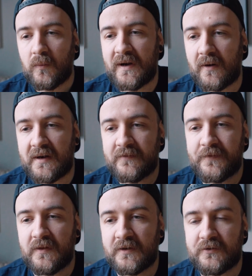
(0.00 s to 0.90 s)
without any
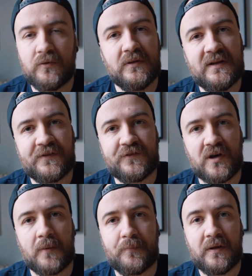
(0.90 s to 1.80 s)
further ado, let's
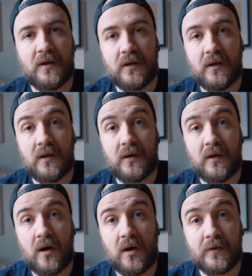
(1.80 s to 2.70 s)
jump
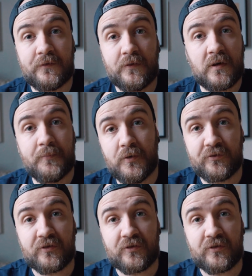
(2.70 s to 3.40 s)
onto the computer